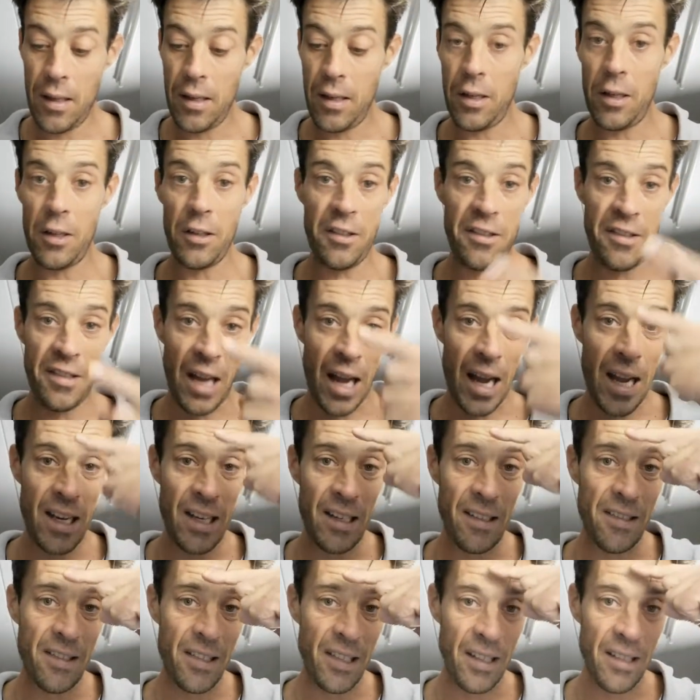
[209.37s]
your
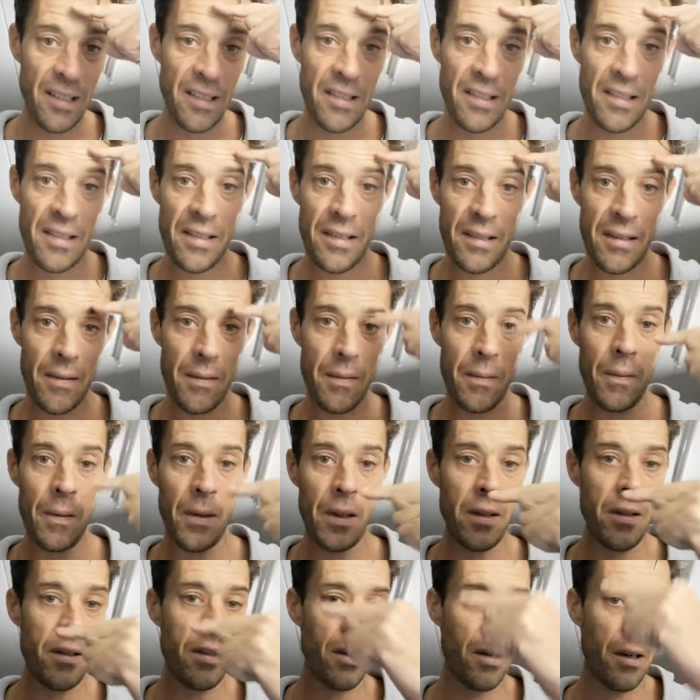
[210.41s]
sinuses,
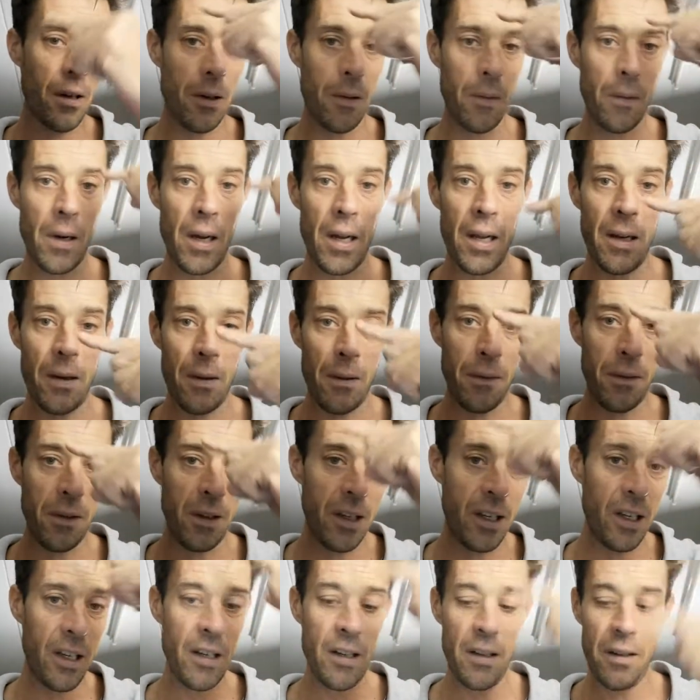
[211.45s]
which are right over
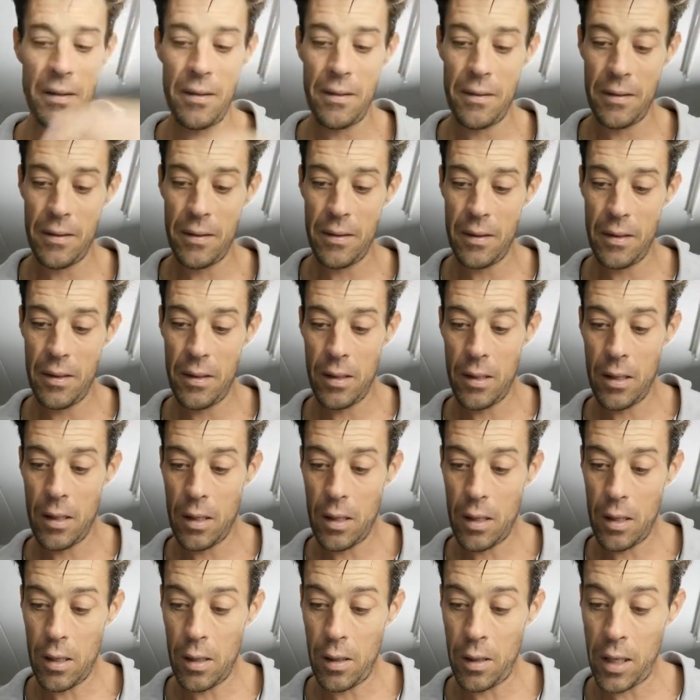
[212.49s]
here.
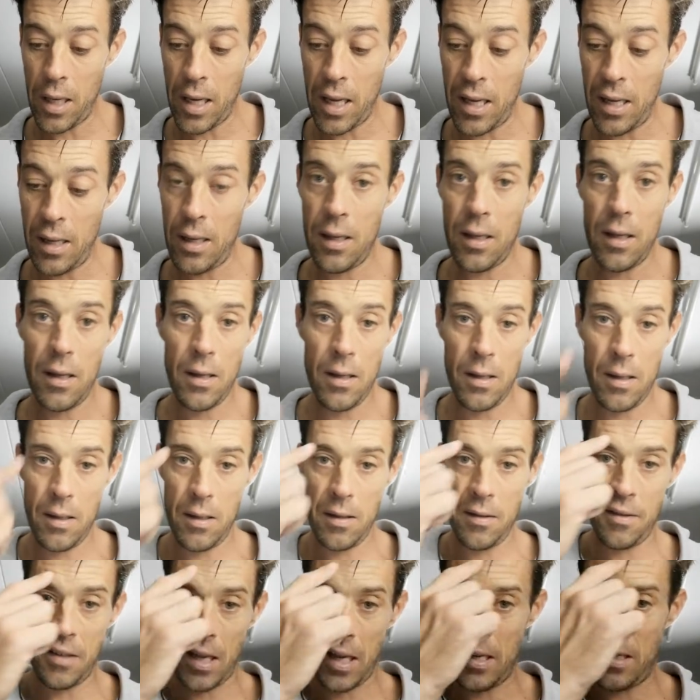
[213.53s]
Okay,
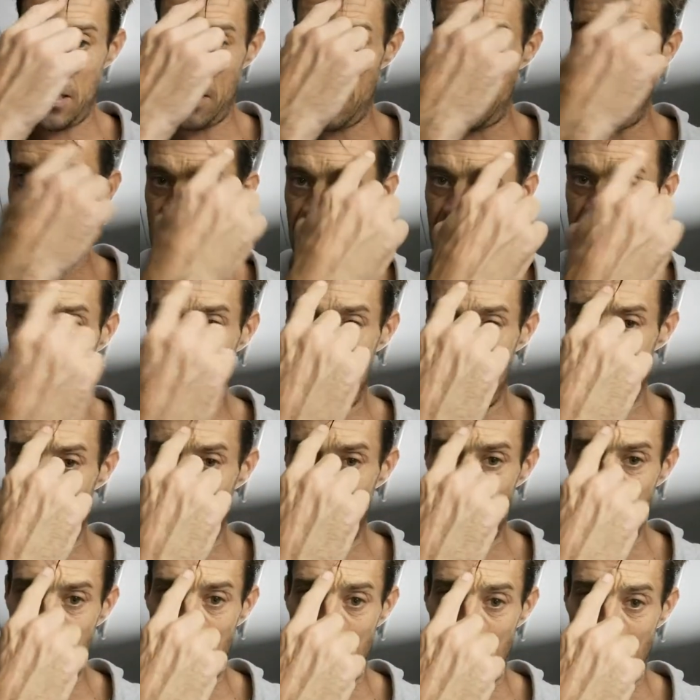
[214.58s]

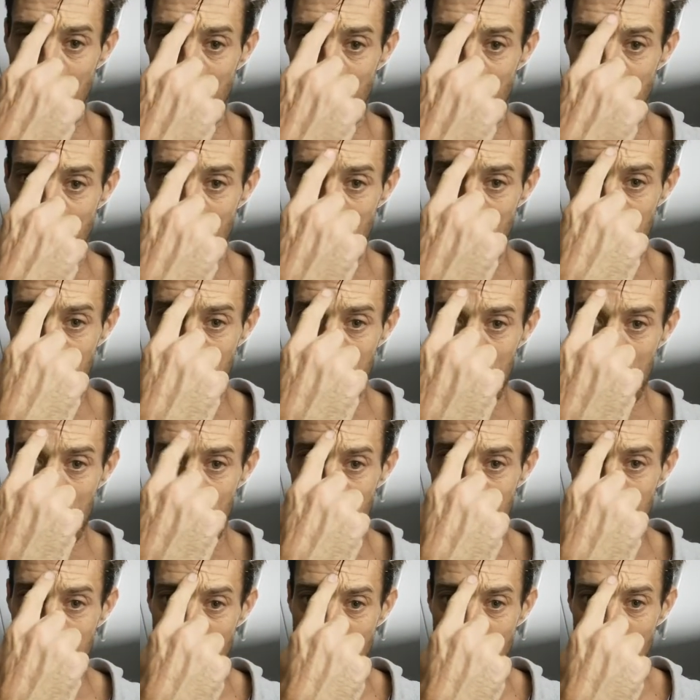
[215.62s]
sinuses being
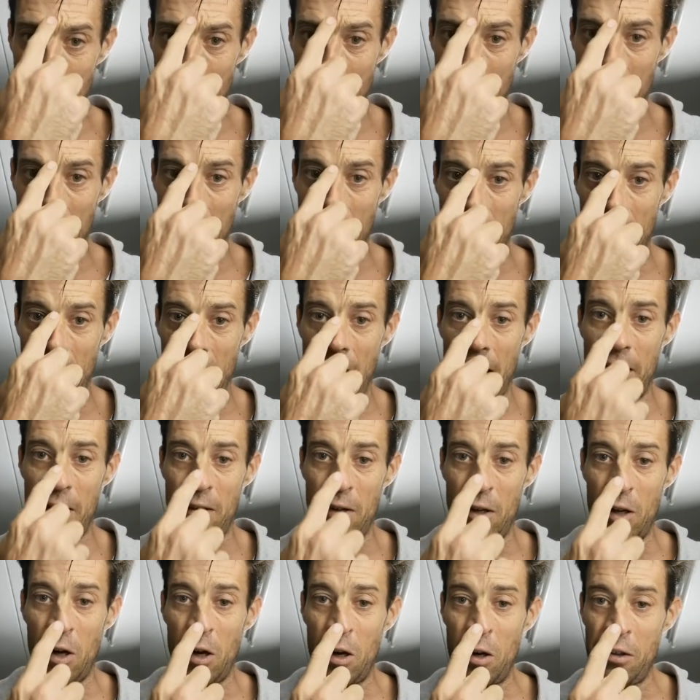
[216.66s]
inside here, and
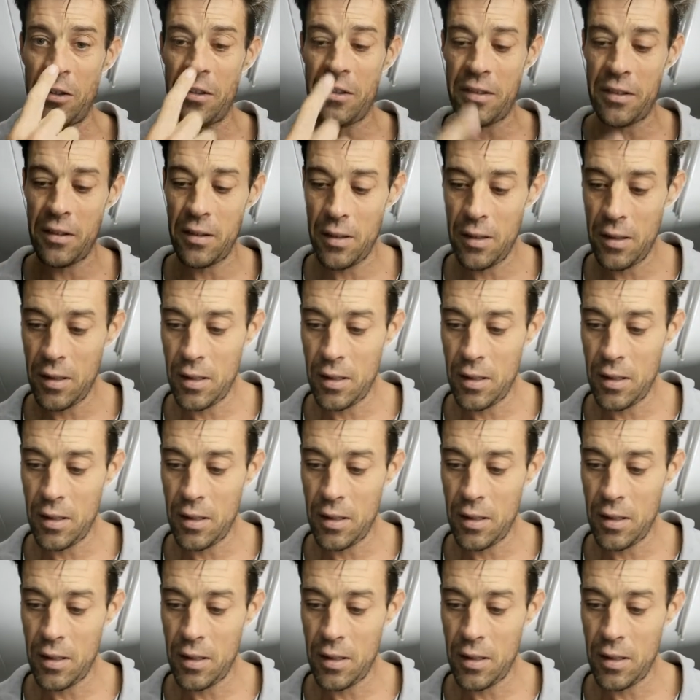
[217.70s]
your nose.